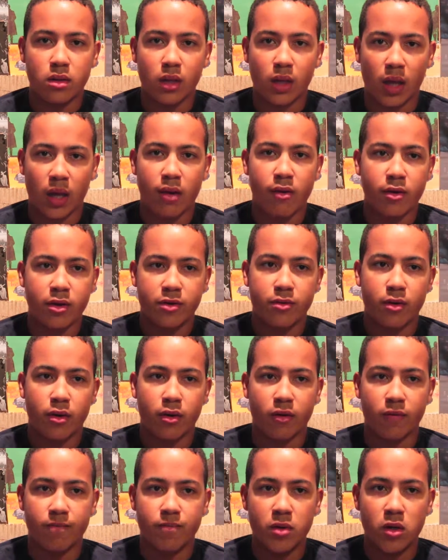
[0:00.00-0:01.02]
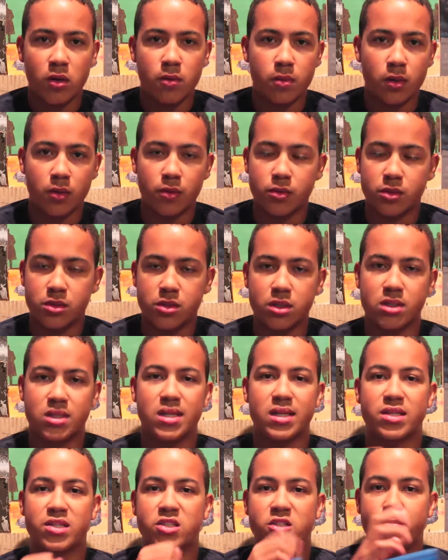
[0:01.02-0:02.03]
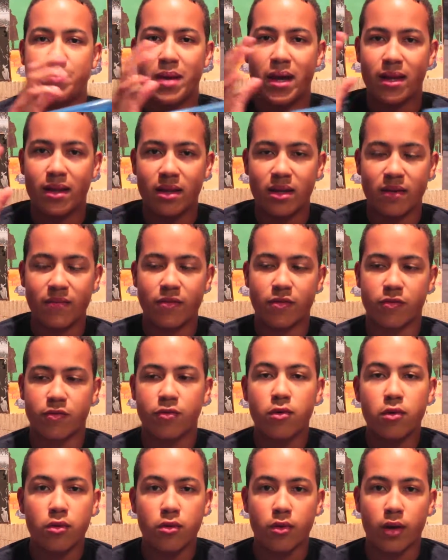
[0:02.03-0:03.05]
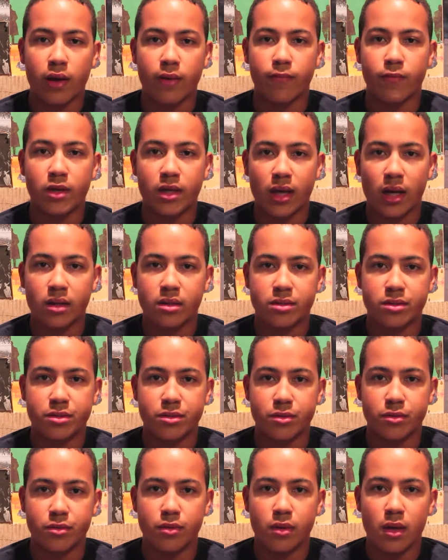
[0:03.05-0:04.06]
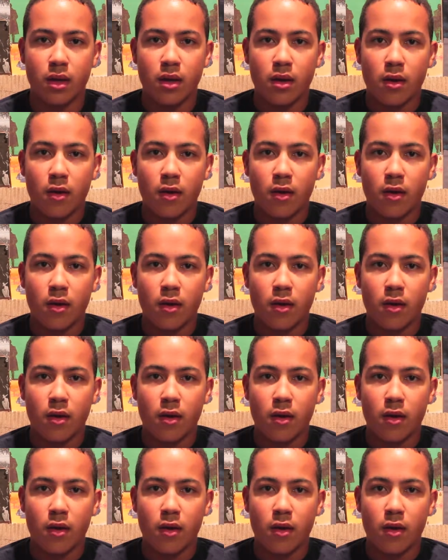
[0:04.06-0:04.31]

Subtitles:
The character arc of Bilbo was just expanded even further, and we got to